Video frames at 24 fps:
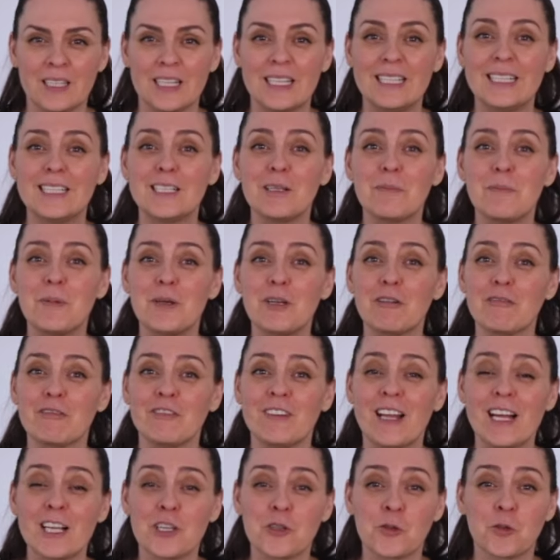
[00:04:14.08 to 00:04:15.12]
A little bit of
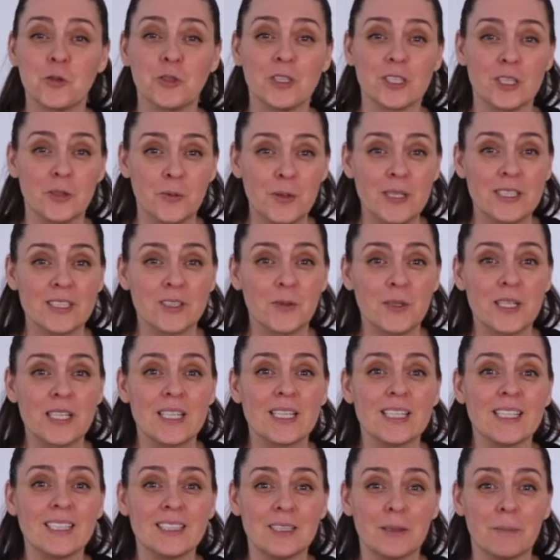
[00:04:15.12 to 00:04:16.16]
natural greenery
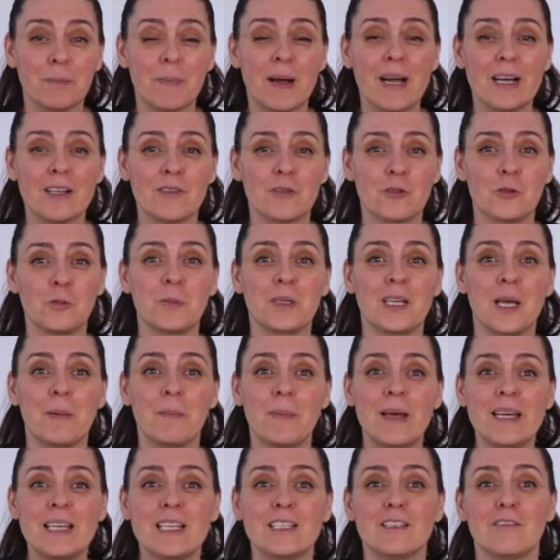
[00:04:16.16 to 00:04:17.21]
in the bathroom can
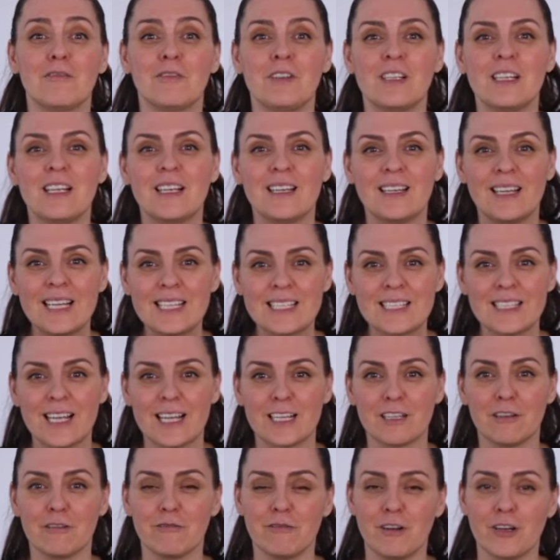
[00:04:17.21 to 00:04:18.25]
make it feel less
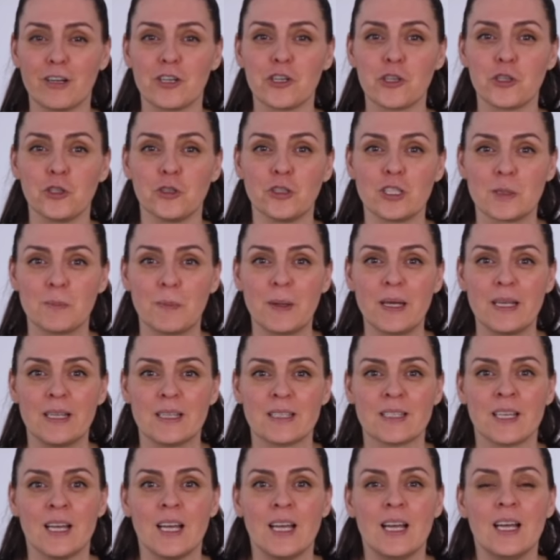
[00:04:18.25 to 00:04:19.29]
like a functional
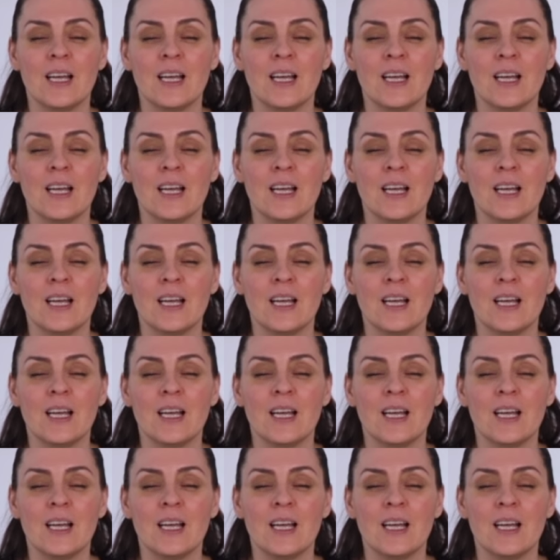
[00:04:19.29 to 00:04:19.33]
space